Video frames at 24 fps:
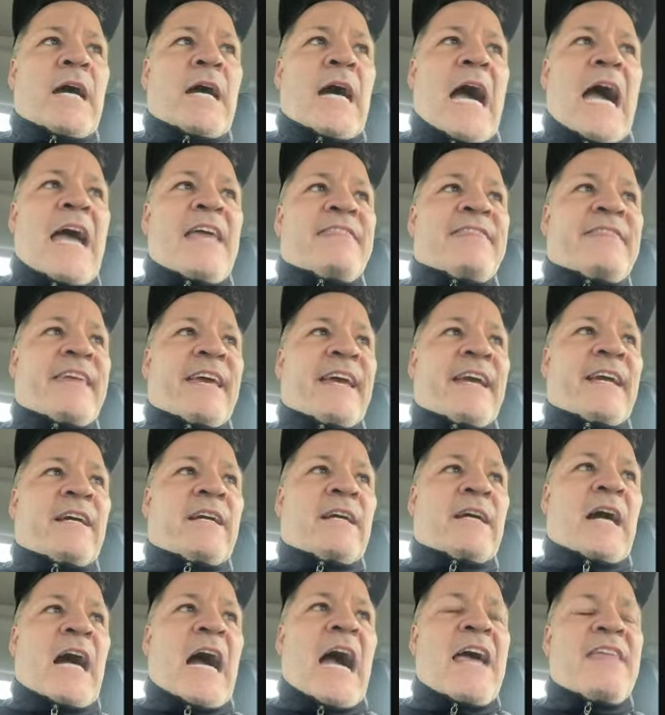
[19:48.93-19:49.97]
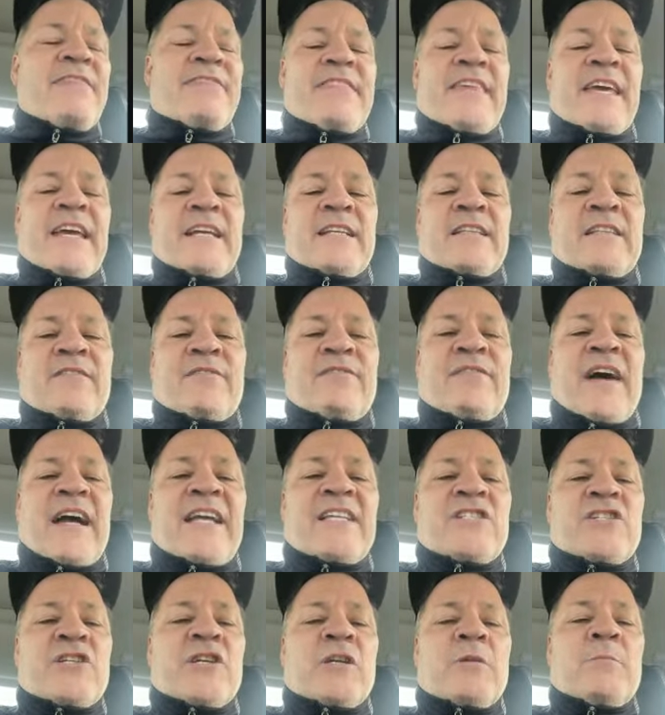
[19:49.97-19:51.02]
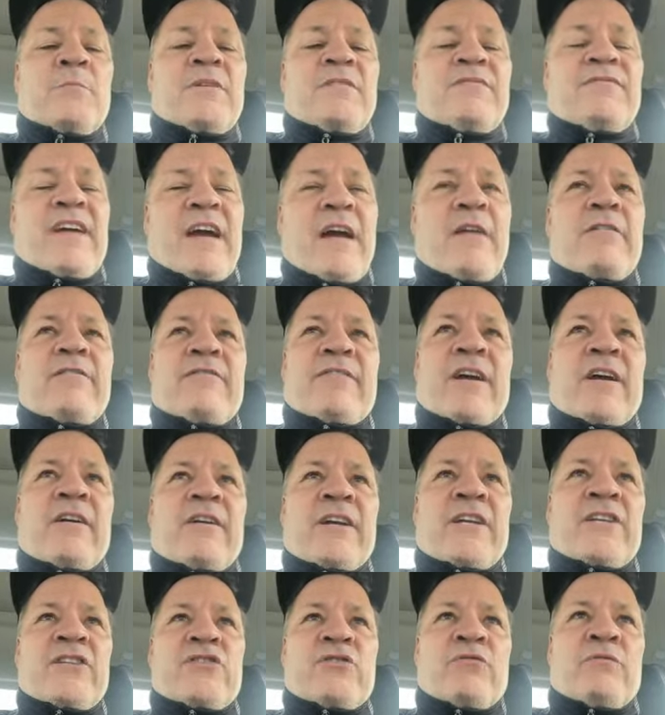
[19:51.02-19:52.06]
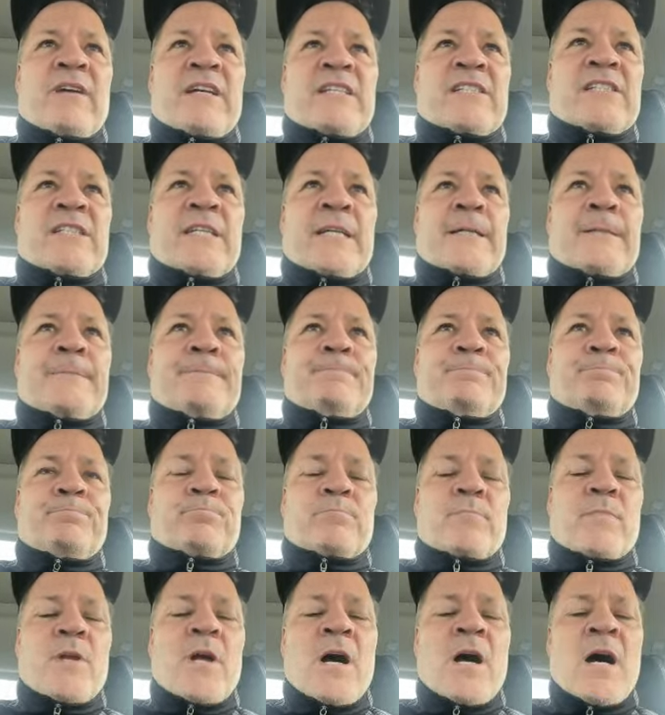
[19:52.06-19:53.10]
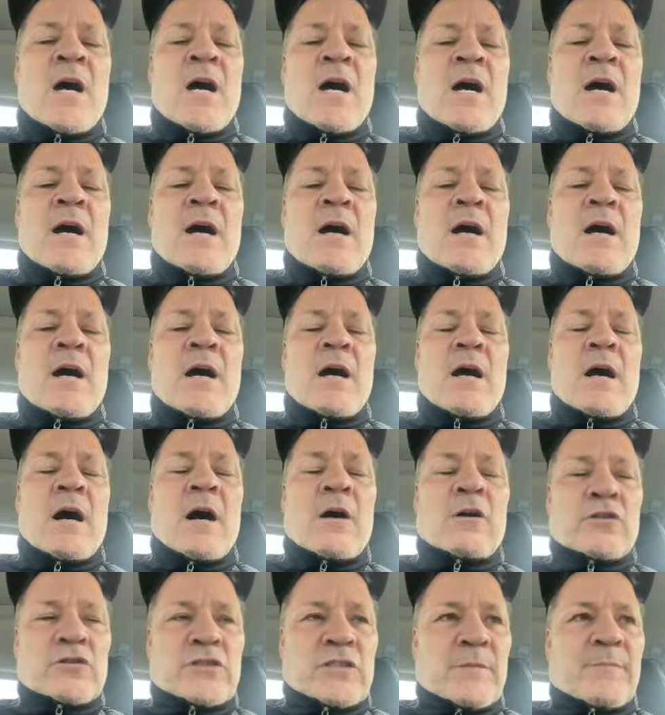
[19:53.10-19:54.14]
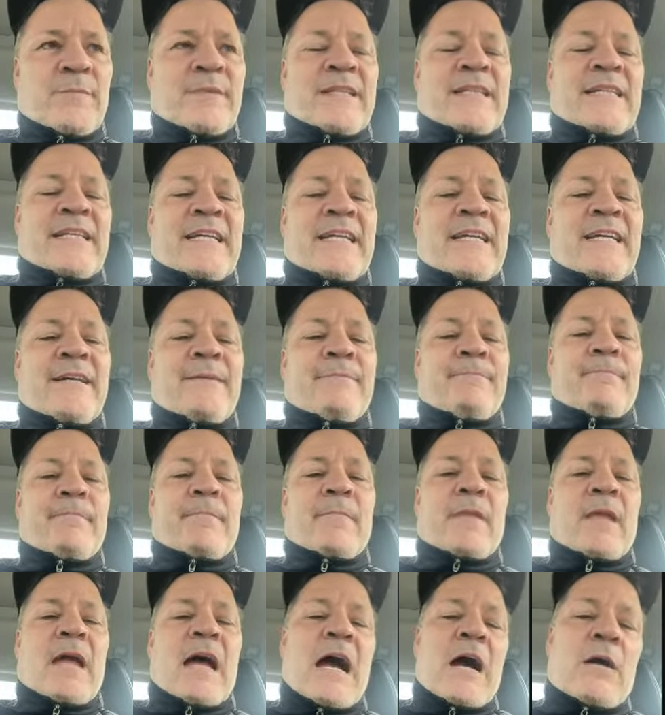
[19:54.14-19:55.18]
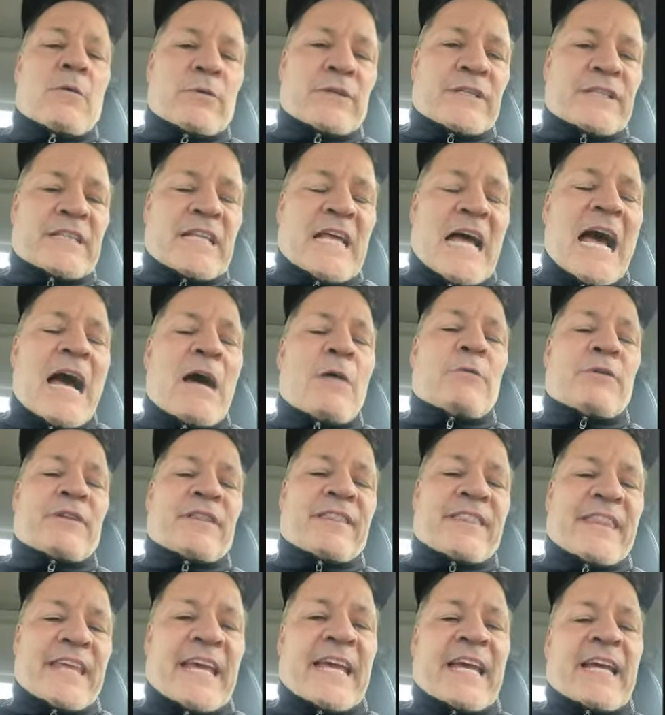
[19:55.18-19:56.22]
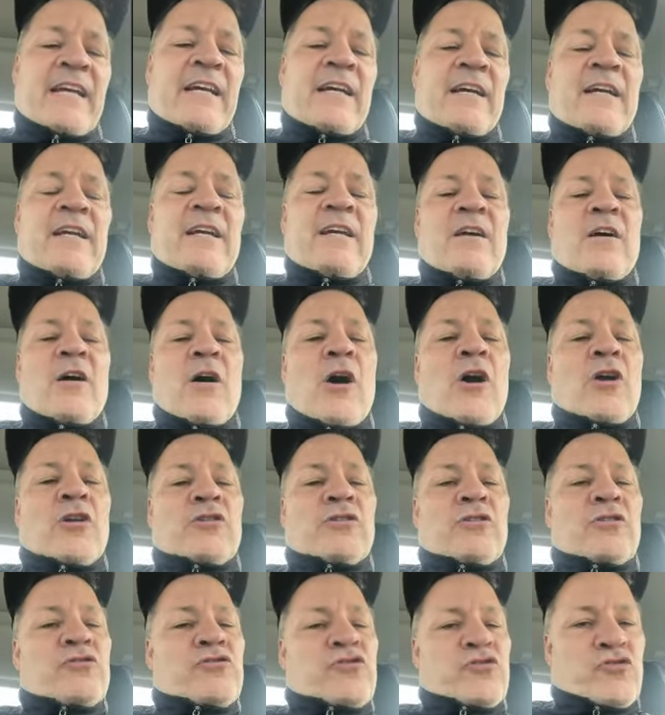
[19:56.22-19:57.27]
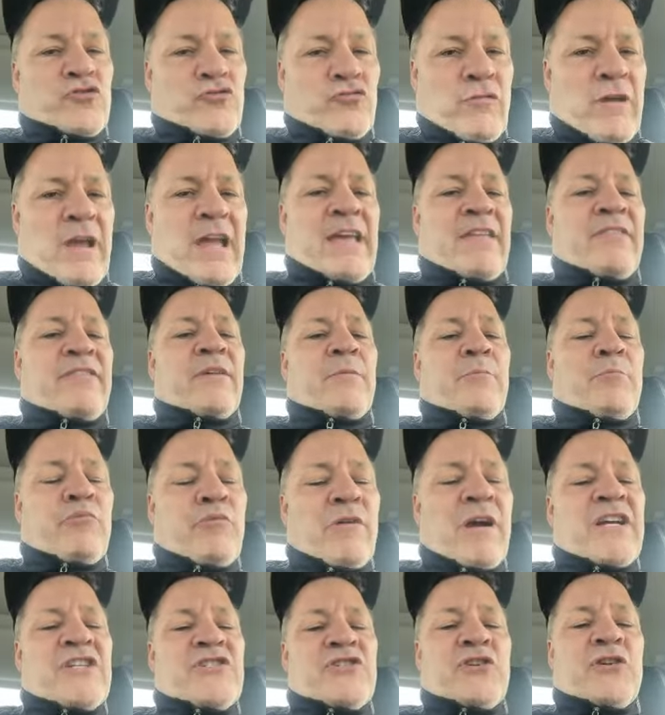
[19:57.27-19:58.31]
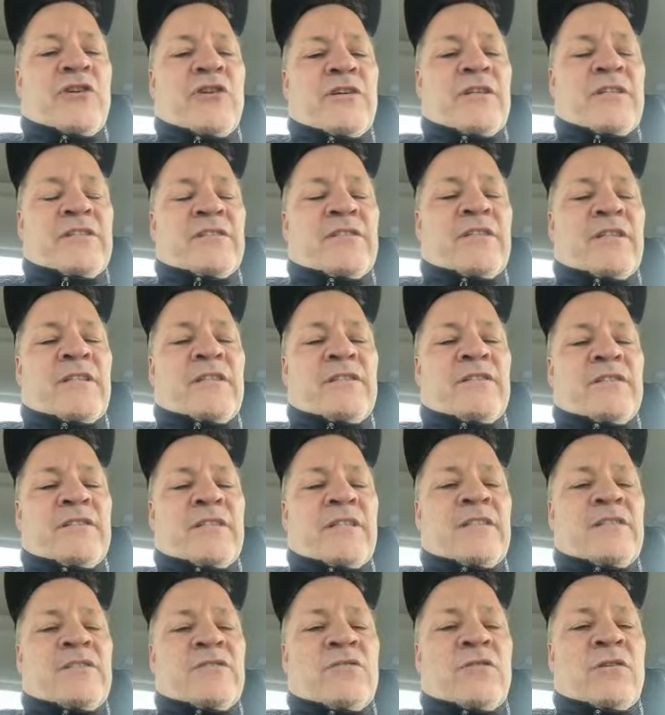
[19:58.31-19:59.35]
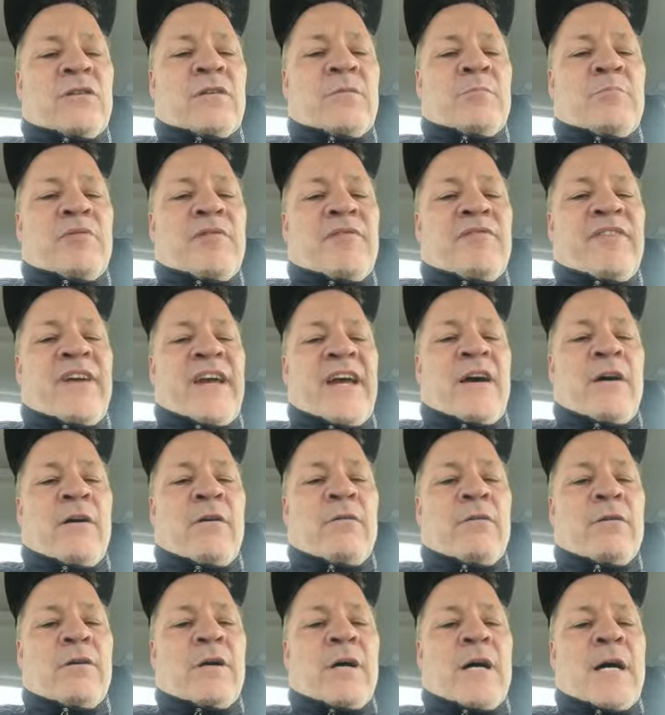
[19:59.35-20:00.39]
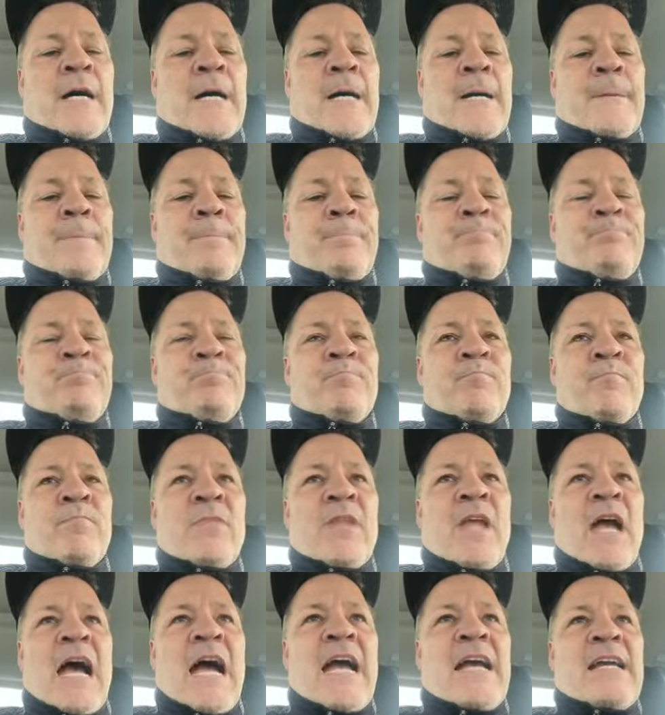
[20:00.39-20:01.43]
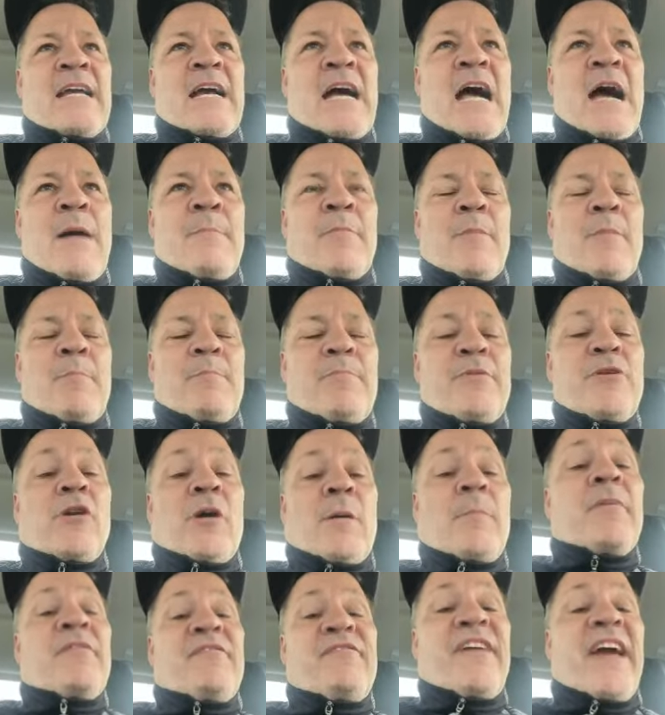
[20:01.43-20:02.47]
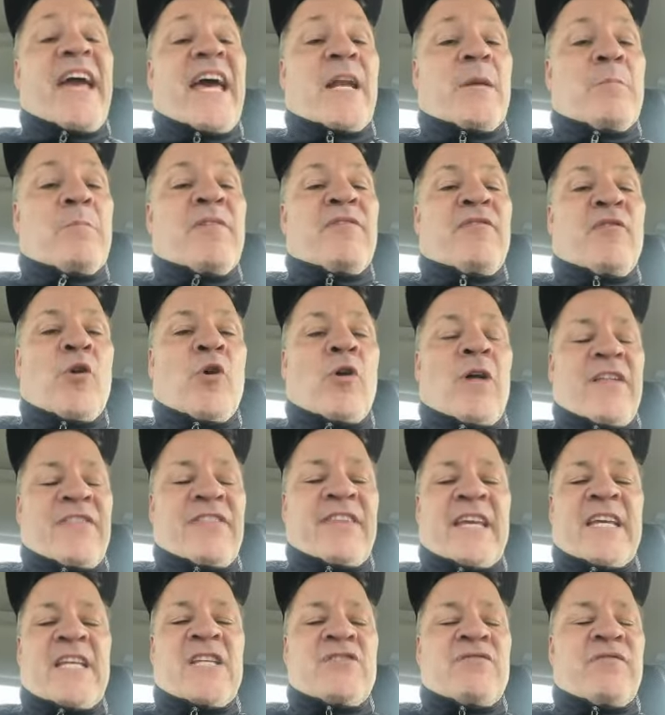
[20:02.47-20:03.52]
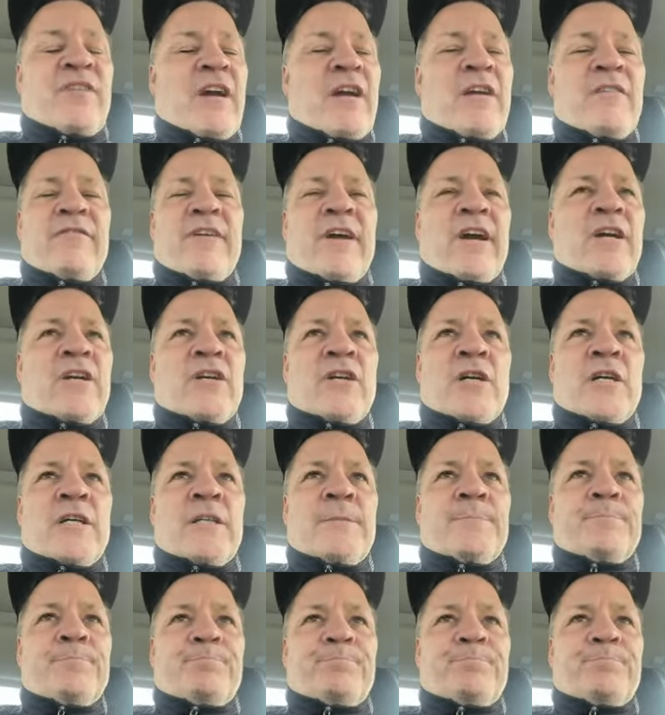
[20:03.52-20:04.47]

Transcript: I think the fight's going to be very, very interesting. Ultimately, I would think Arthur's strength and pressure is going to prevail. I'm a fan of Bivol. I think he's very, very good.